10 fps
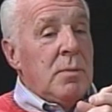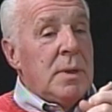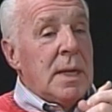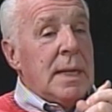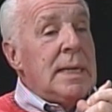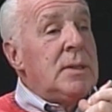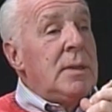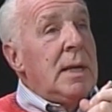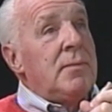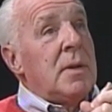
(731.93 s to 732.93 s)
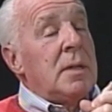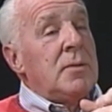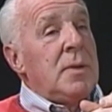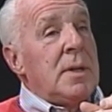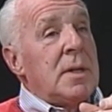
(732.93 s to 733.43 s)
We had eight
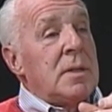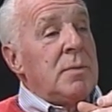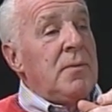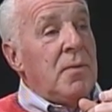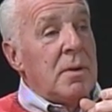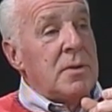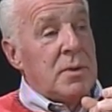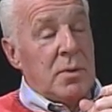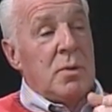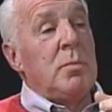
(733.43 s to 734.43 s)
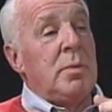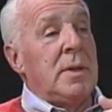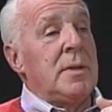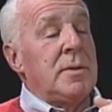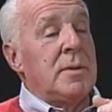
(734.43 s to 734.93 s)
volunteers. We furnished the whole
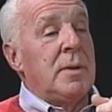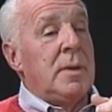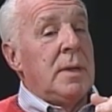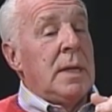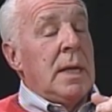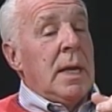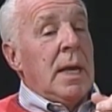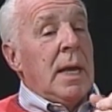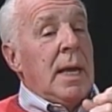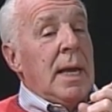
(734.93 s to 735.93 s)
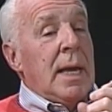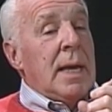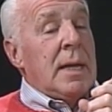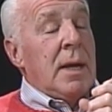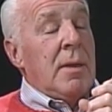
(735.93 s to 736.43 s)
place,
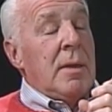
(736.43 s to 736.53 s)
and